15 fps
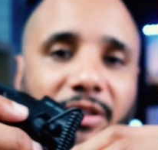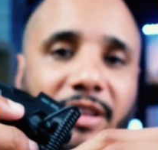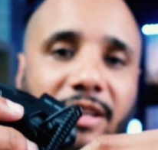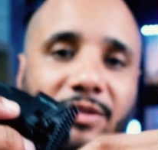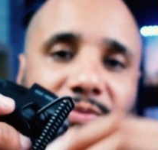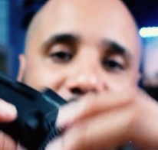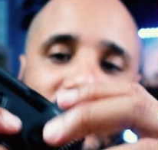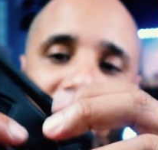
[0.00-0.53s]

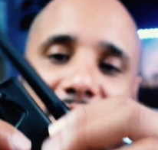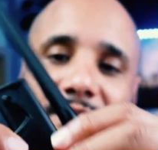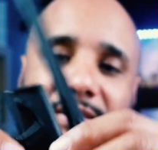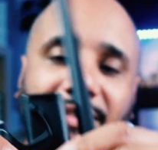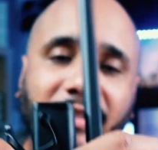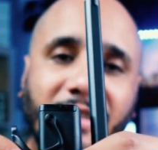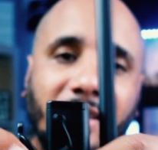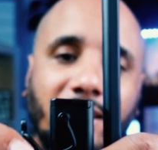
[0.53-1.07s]
this wouldn't
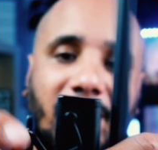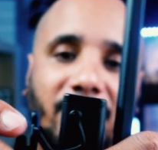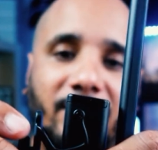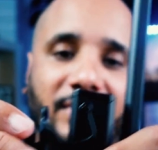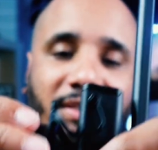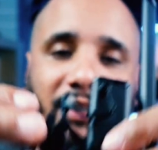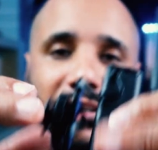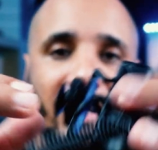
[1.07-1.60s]

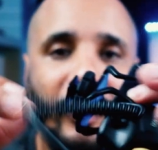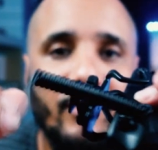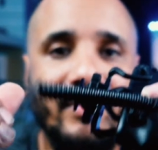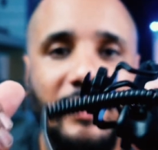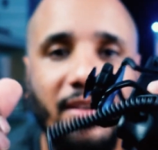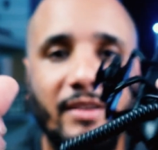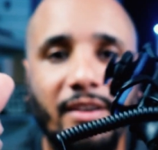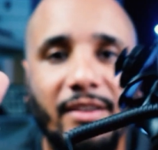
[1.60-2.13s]
seem to help
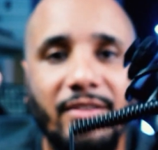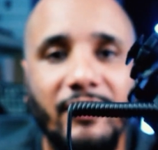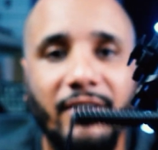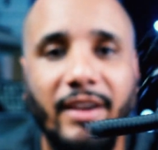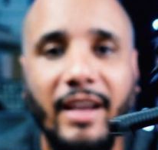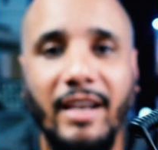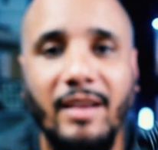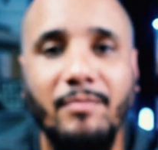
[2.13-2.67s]
in
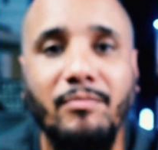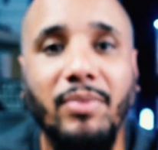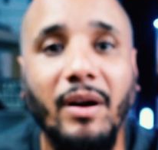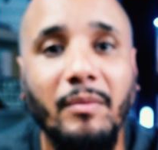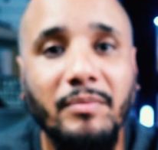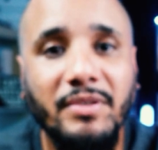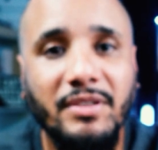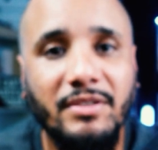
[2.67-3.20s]
under any
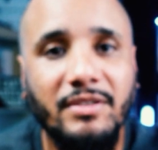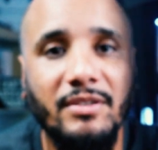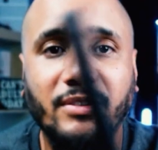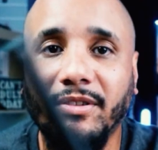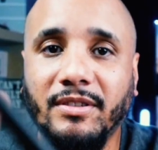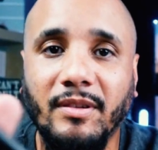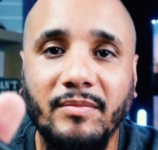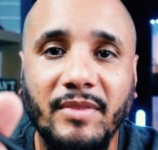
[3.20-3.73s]
bumps
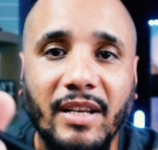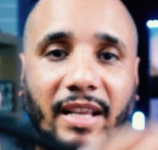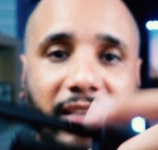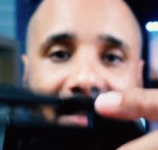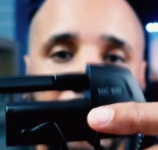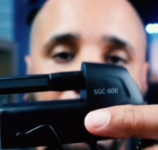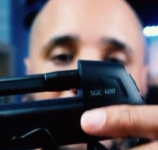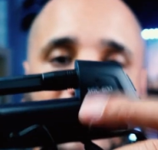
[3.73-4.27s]
or something like
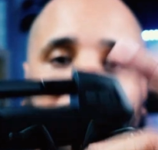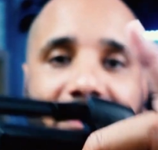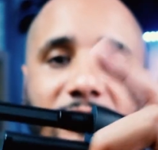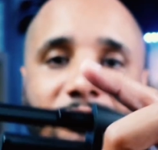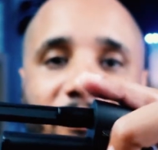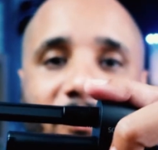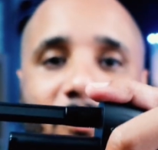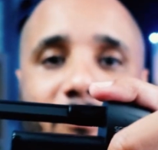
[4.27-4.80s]
that, because
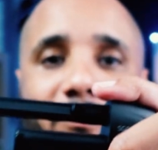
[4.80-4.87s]
if you